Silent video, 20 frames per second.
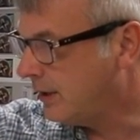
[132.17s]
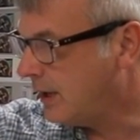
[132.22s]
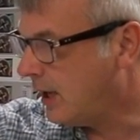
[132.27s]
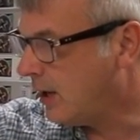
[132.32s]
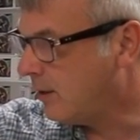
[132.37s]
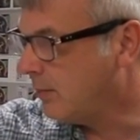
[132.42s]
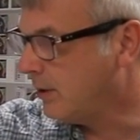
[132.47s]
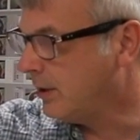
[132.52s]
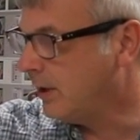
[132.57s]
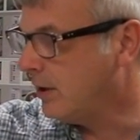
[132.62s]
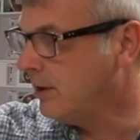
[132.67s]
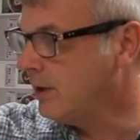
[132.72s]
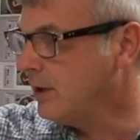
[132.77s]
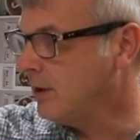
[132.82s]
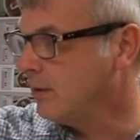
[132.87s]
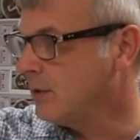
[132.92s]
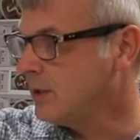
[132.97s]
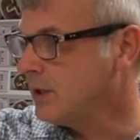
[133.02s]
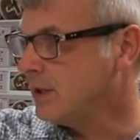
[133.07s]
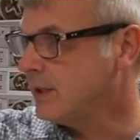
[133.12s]
down below
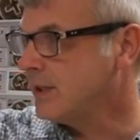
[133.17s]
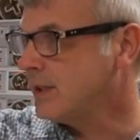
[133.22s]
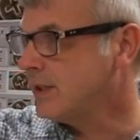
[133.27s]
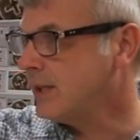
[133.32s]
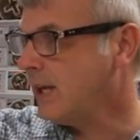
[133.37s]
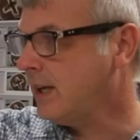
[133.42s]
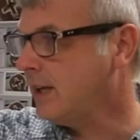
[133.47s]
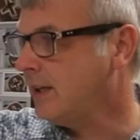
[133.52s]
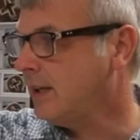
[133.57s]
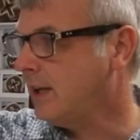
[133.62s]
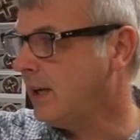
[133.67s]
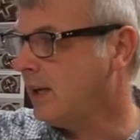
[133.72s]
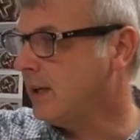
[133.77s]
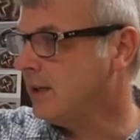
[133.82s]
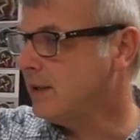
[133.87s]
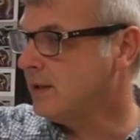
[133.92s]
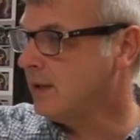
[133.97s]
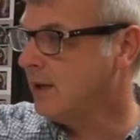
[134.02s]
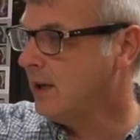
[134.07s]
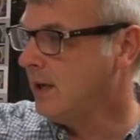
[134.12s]
here, which is a second
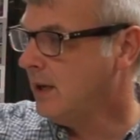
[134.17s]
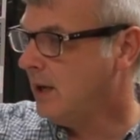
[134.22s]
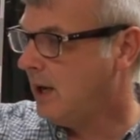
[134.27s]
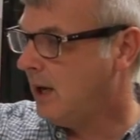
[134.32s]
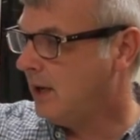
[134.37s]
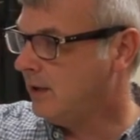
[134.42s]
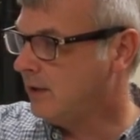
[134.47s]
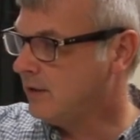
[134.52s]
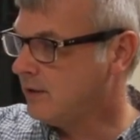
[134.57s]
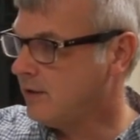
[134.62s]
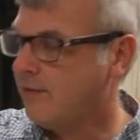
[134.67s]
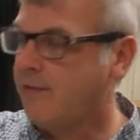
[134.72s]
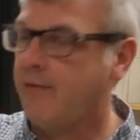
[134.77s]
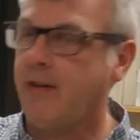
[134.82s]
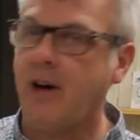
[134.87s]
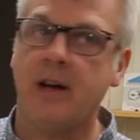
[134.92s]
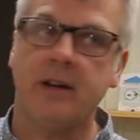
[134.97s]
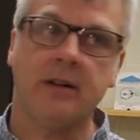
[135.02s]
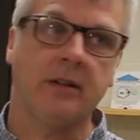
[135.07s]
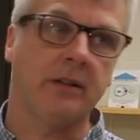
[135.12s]
lens. And there's a
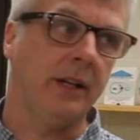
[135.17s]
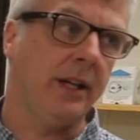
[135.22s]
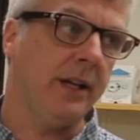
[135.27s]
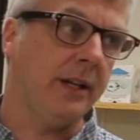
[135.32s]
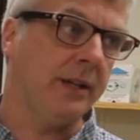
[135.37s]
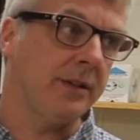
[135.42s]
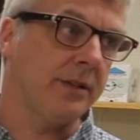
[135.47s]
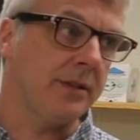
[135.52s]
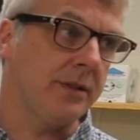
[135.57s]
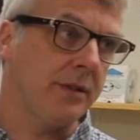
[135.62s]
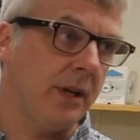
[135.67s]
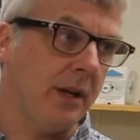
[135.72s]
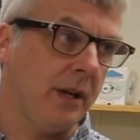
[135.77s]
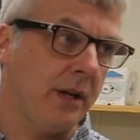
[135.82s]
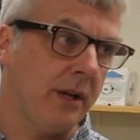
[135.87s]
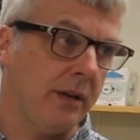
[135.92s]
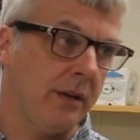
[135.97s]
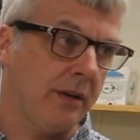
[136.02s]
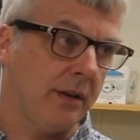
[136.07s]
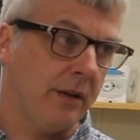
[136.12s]
final lens,
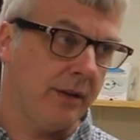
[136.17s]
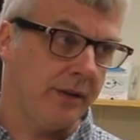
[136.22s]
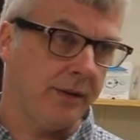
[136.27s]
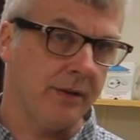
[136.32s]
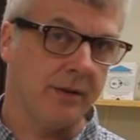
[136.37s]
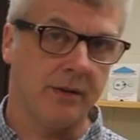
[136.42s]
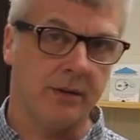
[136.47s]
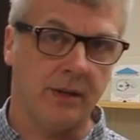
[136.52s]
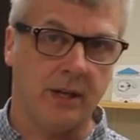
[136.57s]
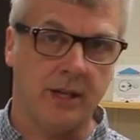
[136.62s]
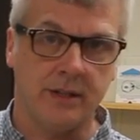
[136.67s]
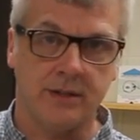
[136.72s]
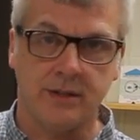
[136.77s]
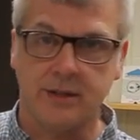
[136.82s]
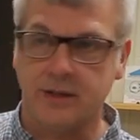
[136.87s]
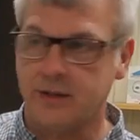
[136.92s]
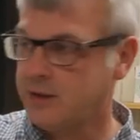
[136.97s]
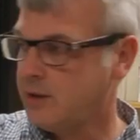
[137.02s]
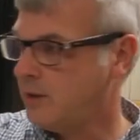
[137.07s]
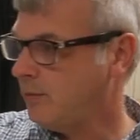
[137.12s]
a third
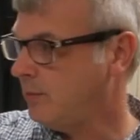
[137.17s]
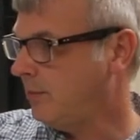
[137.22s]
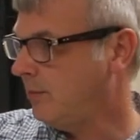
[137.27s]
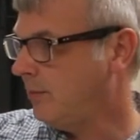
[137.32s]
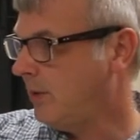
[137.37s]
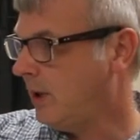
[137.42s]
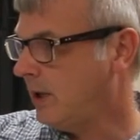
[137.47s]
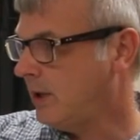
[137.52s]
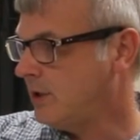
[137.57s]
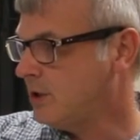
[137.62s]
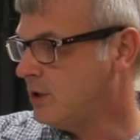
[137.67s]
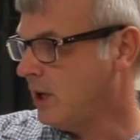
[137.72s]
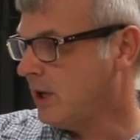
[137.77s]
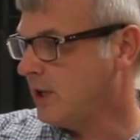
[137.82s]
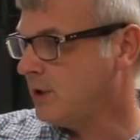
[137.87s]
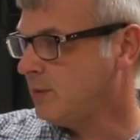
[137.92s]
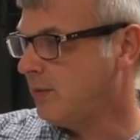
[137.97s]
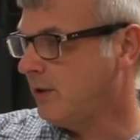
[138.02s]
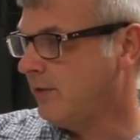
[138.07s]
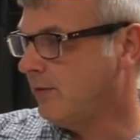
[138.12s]
lens system,
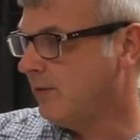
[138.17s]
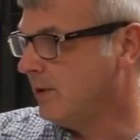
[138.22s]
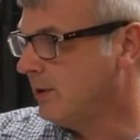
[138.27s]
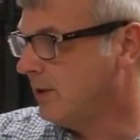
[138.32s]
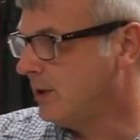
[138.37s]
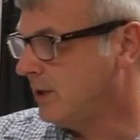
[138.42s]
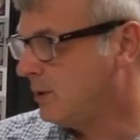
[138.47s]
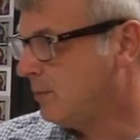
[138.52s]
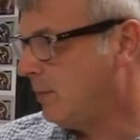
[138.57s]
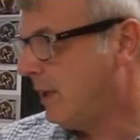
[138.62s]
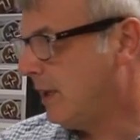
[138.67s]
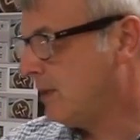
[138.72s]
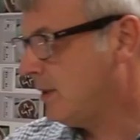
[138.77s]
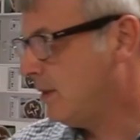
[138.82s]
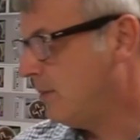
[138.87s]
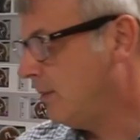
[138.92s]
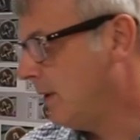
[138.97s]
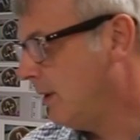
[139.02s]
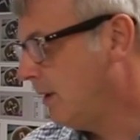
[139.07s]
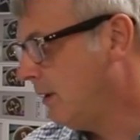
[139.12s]
just before the
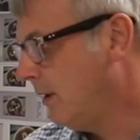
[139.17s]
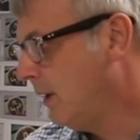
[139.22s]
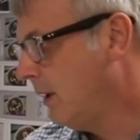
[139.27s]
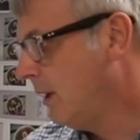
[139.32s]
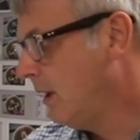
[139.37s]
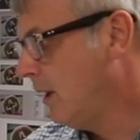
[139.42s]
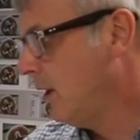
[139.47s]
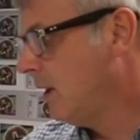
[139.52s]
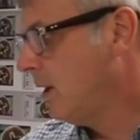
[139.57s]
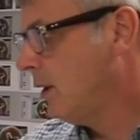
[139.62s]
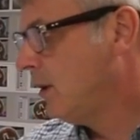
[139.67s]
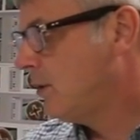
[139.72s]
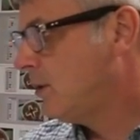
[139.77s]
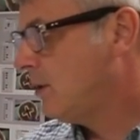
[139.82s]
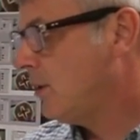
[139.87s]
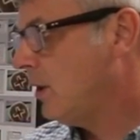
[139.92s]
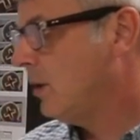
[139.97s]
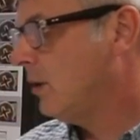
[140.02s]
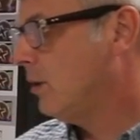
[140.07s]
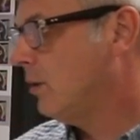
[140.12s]
specimen.
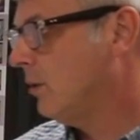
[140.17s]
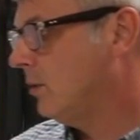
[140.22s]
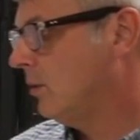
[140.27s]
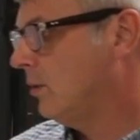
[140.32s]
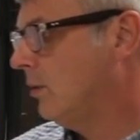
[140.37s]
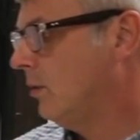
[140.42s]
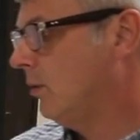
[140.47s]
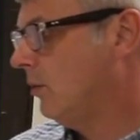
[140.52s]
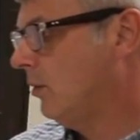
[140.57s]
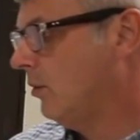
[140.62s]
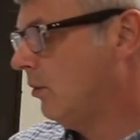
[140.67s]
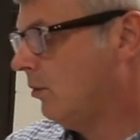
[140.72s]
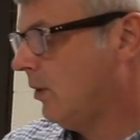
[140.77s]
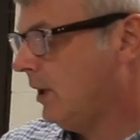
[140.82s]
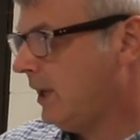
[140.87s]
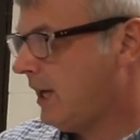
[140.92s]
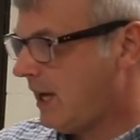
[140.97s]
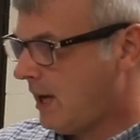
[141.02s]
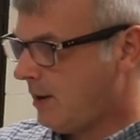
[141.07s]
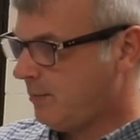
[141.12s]
So
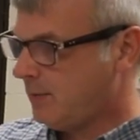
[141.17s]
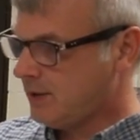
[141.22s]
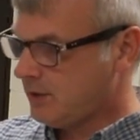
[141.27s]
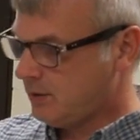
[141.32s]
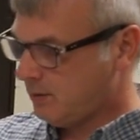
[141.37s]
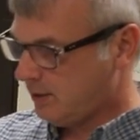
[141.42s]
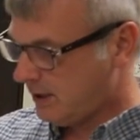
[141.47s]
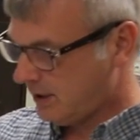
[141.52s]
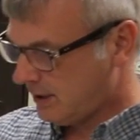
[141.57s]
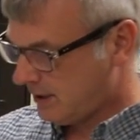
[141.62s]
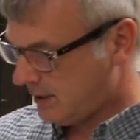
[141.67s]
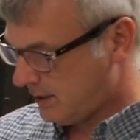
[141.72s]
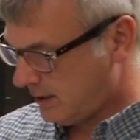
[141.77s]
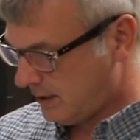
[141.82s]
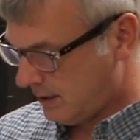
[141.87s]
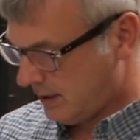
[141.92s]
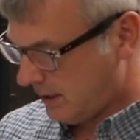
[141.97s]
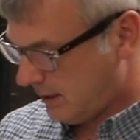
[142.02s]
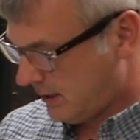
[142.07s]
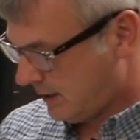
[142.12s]
what happens with
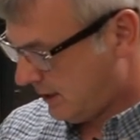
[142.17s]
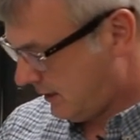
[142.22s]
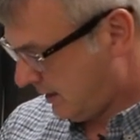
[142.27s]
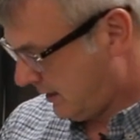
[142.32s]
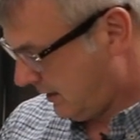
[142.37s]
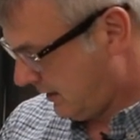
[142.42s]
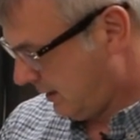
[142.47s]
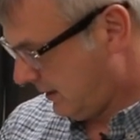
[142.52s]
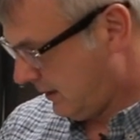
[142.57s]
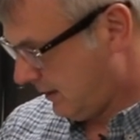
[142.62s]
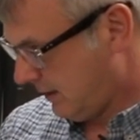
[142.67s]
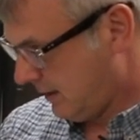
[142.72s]
this